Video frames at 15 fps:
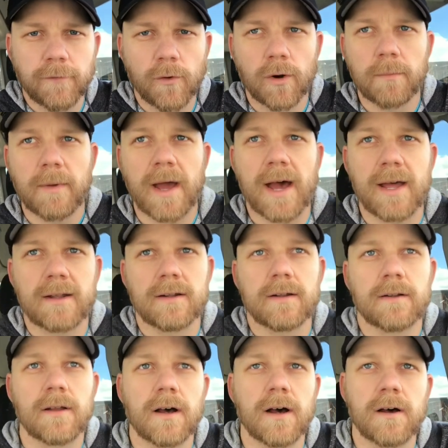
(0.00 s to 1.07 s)
format
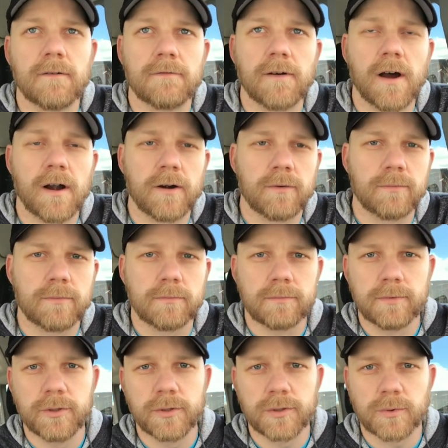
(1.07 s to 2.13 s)
of our
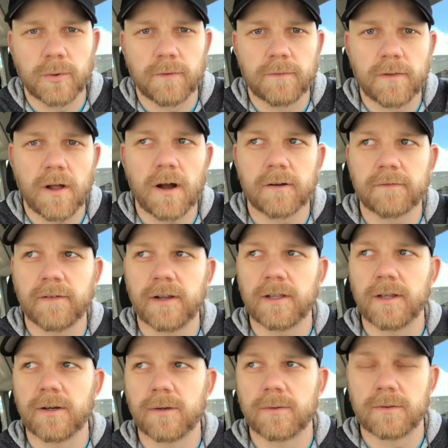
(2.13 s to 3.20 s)
usual vlog
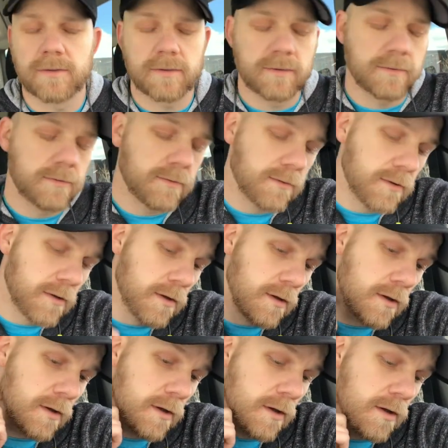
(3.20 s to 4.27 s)
videos
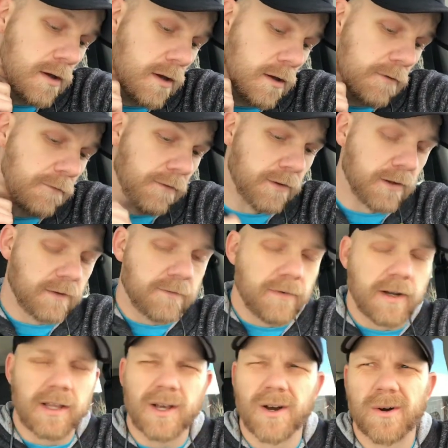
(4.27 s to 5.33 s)
for this
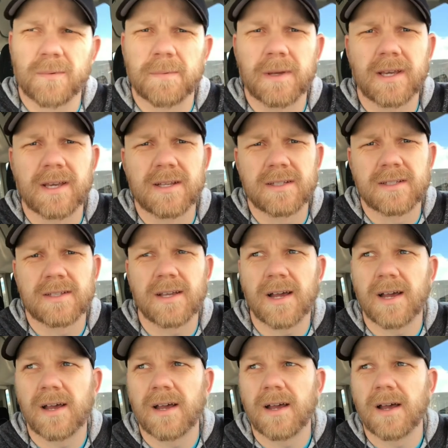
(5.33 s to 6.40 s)
video because
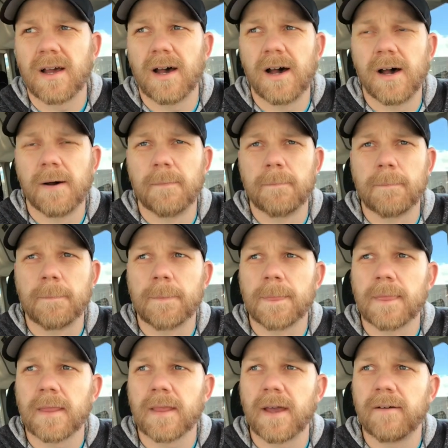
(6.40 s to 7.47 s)
um,
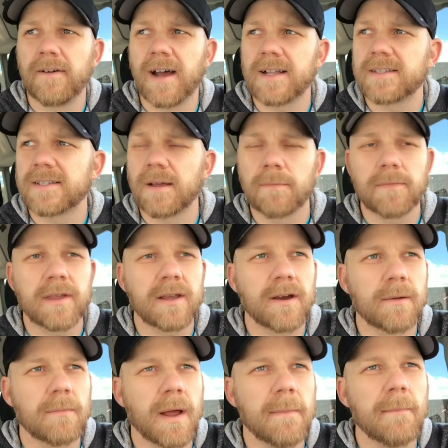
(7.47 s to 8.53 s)
I've had something
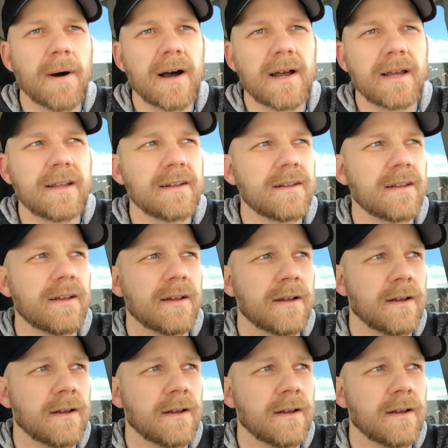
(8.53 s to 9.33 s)
on my mind